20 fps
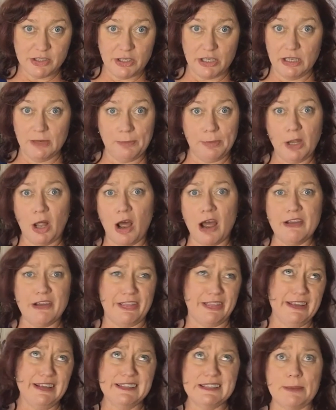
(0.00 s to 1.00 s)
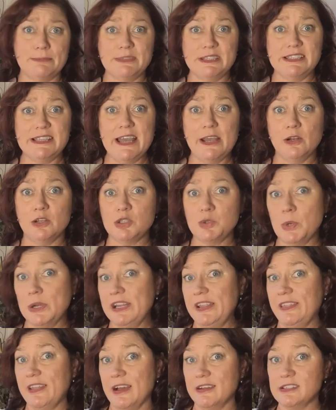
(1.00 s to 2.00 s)
You can apply, I think it's up to $10,000 or
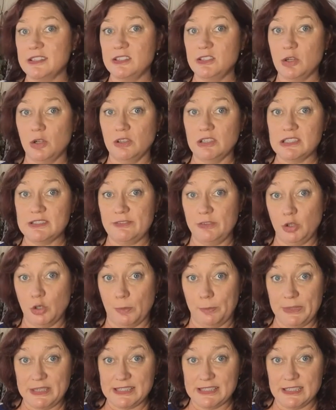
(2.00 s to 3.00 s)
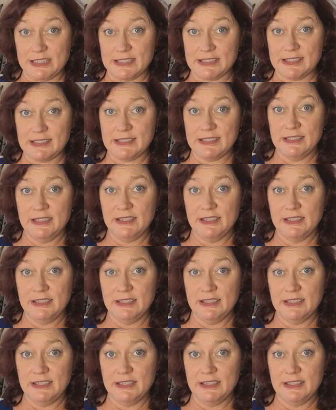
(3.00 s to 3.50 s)
$20,000 for your business.